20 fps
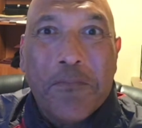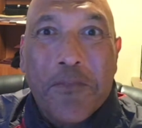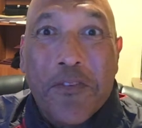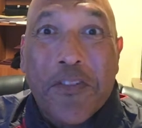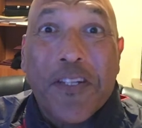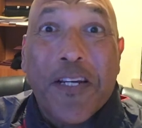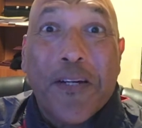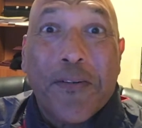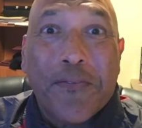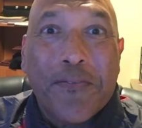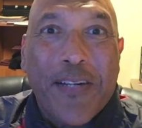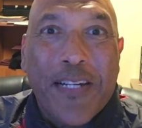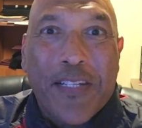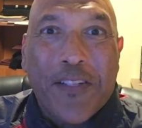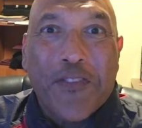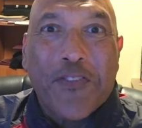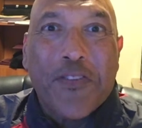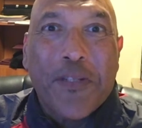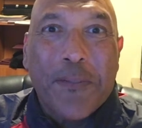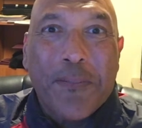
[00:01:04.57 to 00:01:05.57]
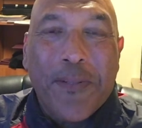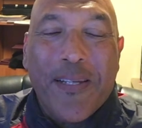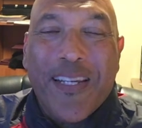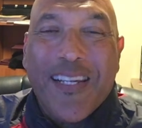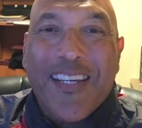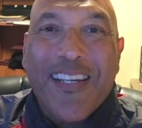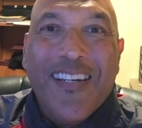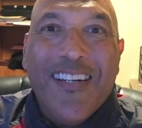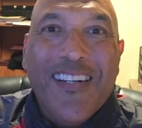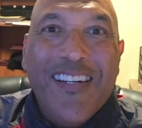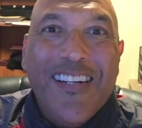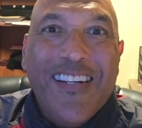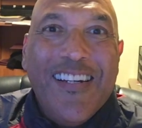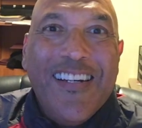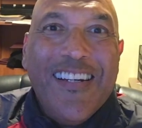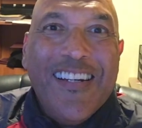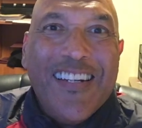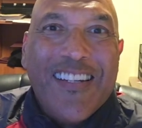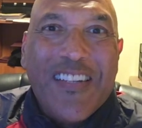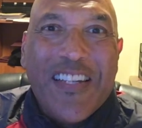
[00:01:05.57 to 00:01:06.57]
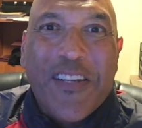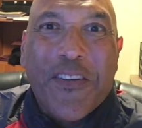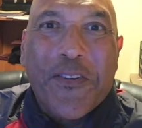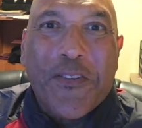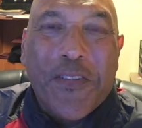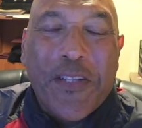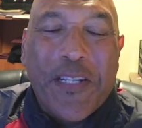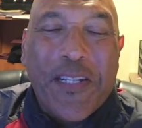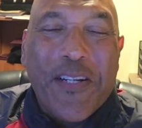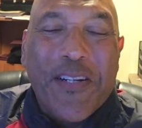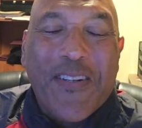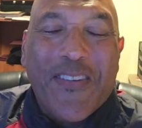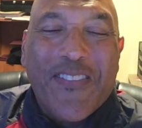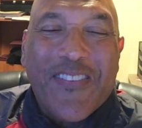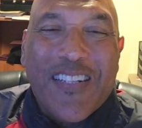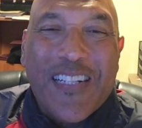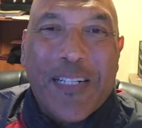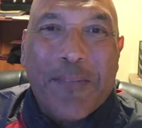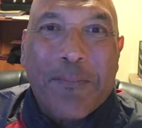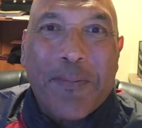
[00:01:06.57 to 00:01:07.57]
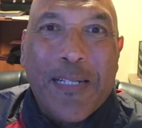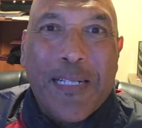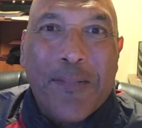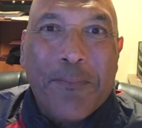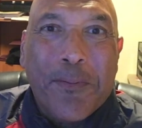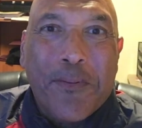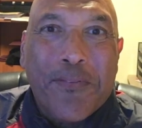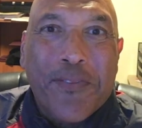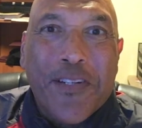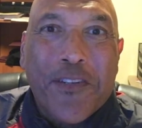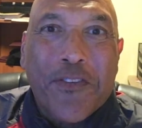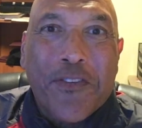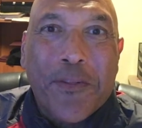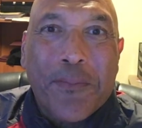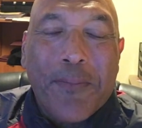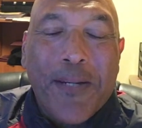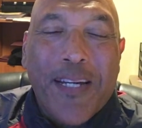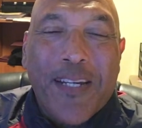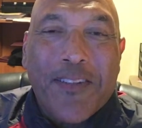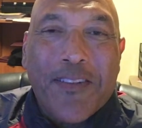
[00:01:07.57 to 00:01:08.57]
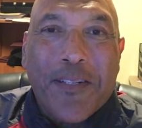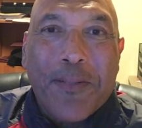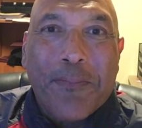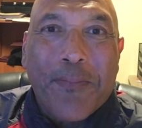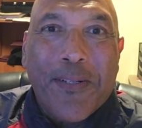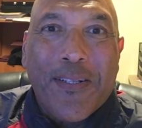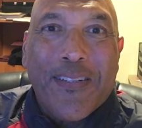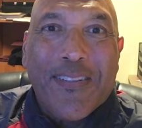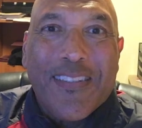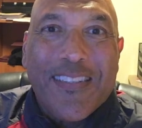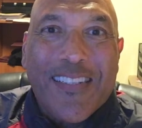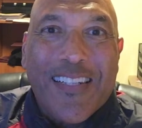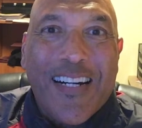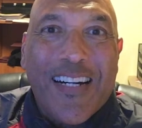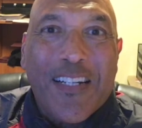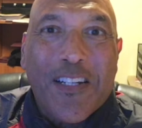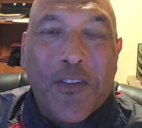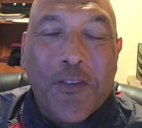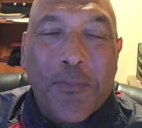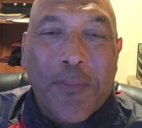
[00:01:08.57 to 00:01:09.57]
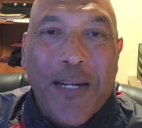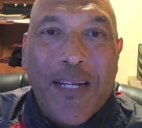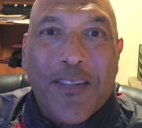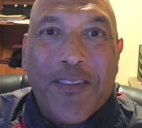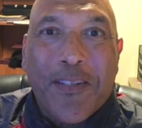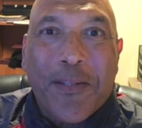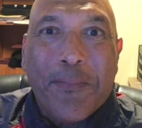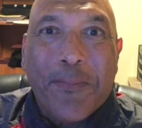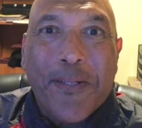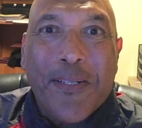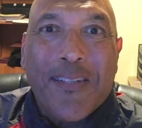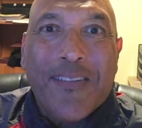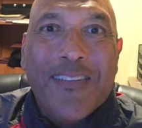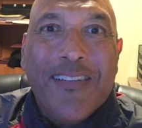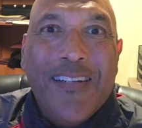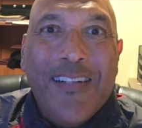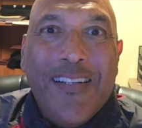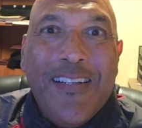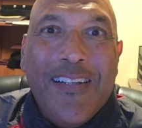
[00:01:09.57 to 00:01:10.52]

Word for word: self I used to be years ago when I played professional basketball and college basketball.